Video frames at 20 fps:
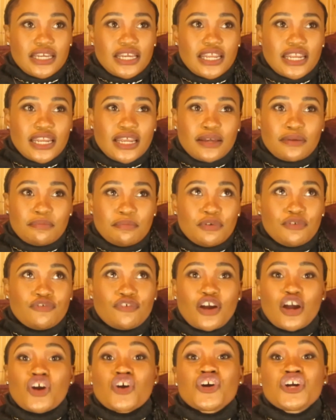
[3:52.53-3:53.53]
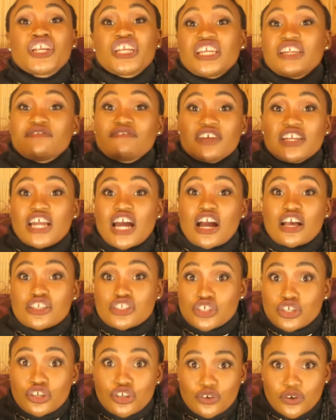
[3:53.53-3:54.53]
And before I could even
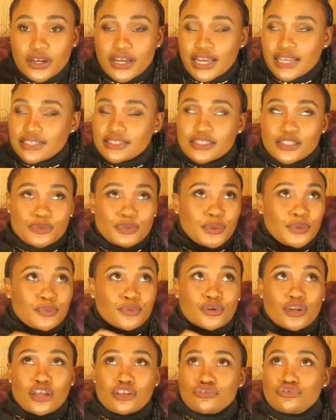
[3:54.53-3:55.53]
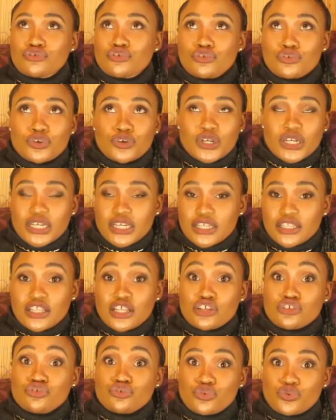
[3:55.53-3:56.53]
answer, you guys, these people are so quick,
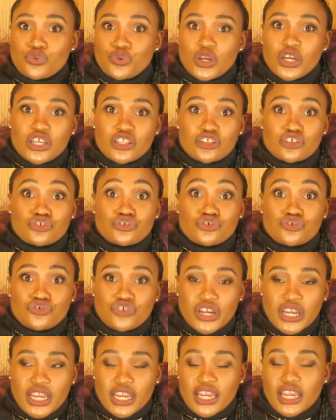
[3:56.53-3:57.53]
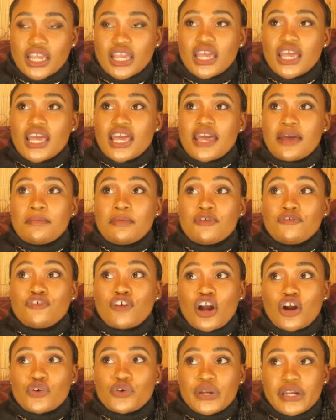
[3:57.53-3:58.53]
they're so tricky.
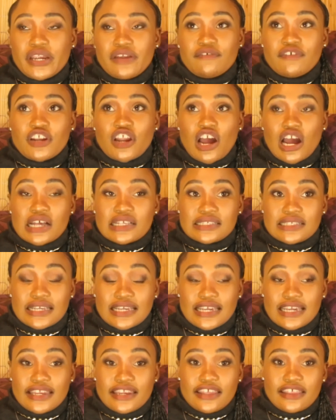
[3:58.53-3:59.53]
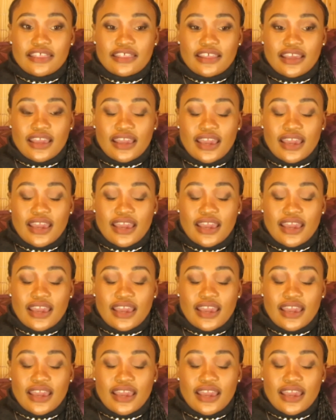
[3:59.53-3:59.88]
Before I could even answer anything,